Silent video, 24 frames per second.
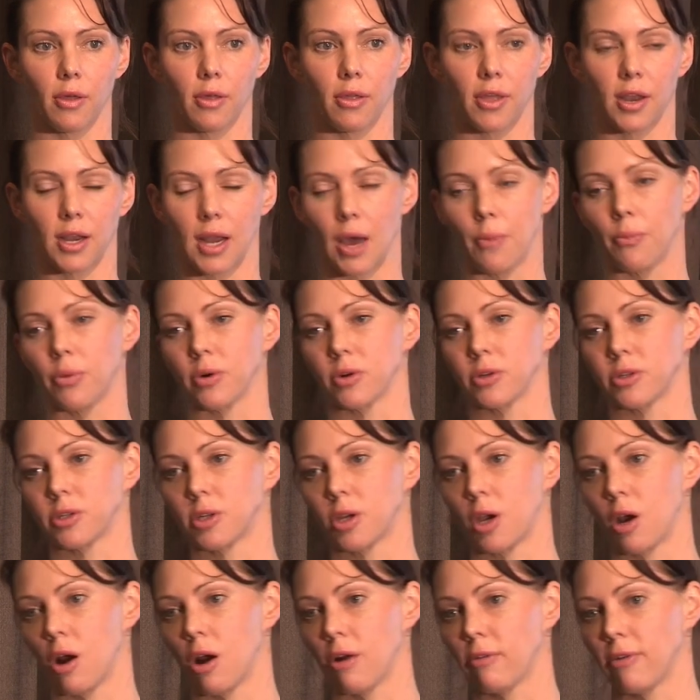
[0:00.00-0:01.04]
the number is
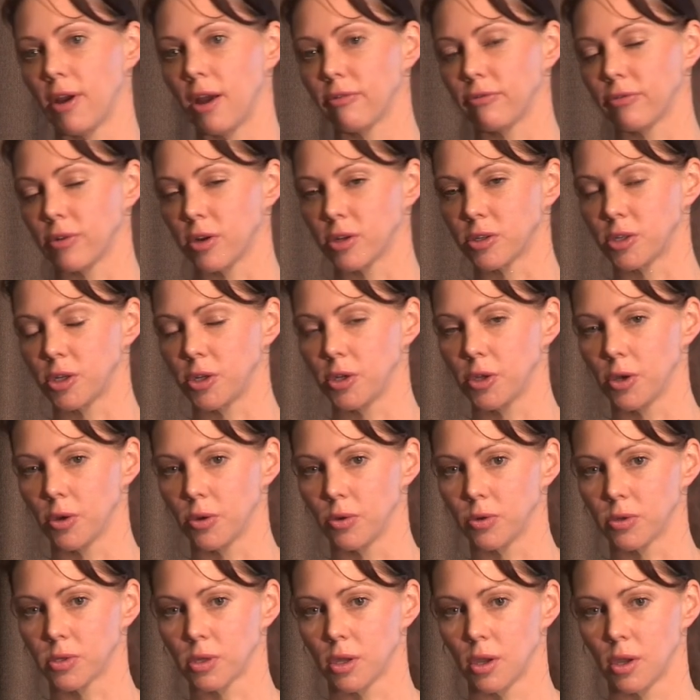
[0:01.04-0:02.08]
to go around for us to
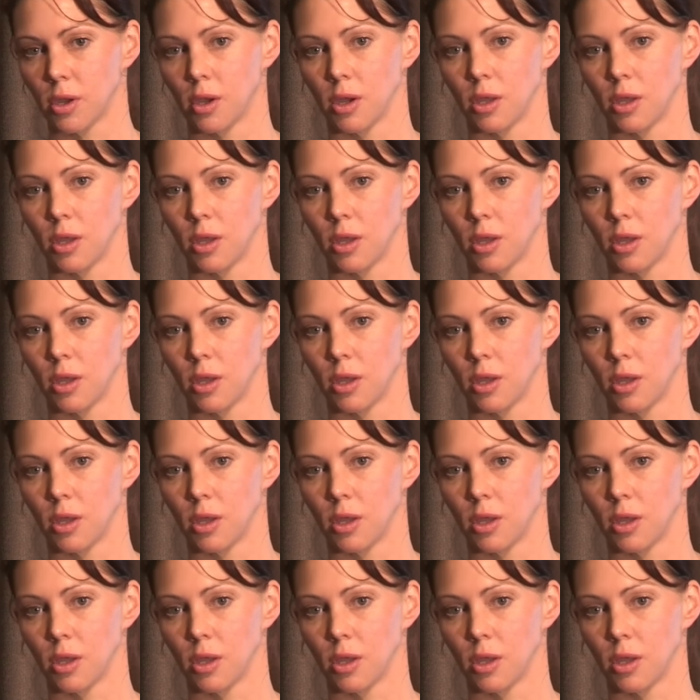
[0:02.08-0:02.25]
use,